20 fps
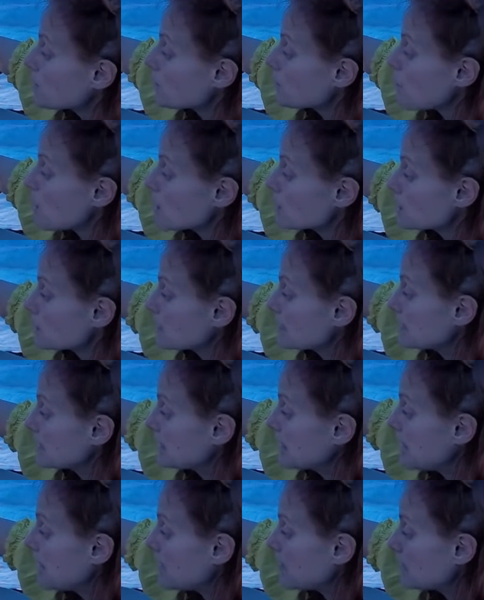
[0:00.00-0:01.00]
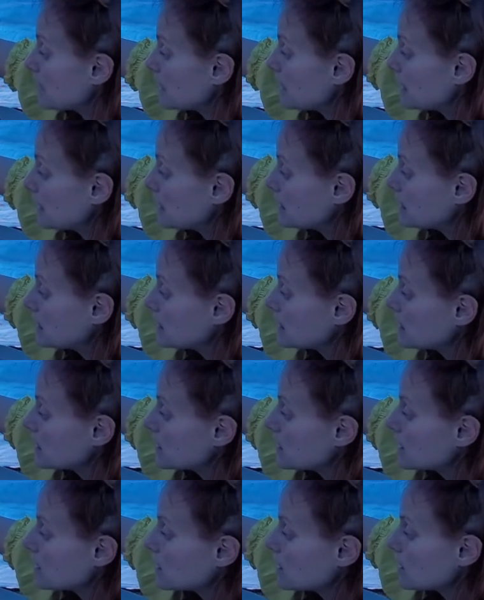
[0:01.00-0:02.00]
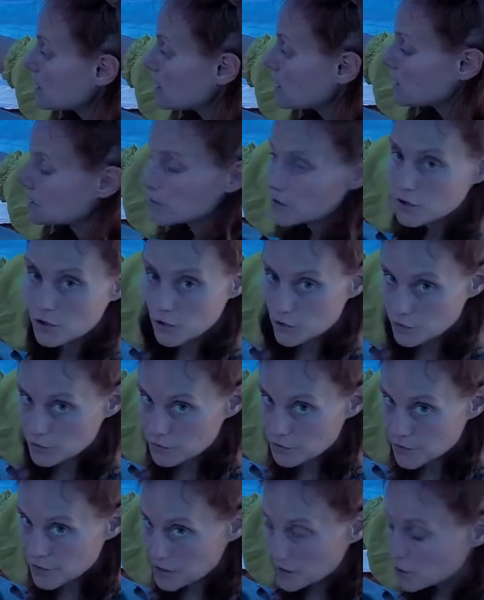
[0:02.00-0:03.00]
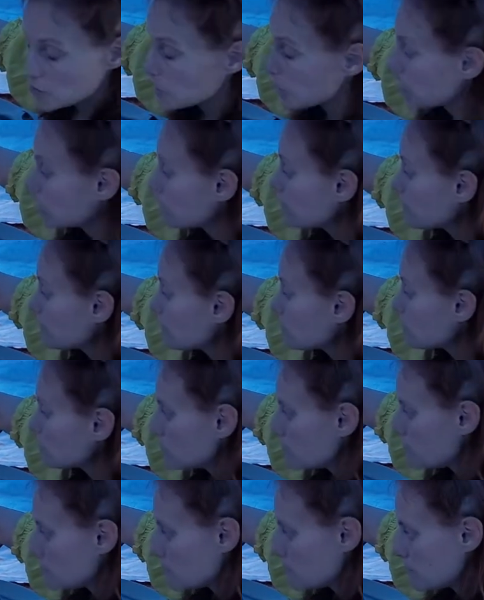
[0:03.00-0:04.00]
cross-contaminate our gluten-free to our gluten.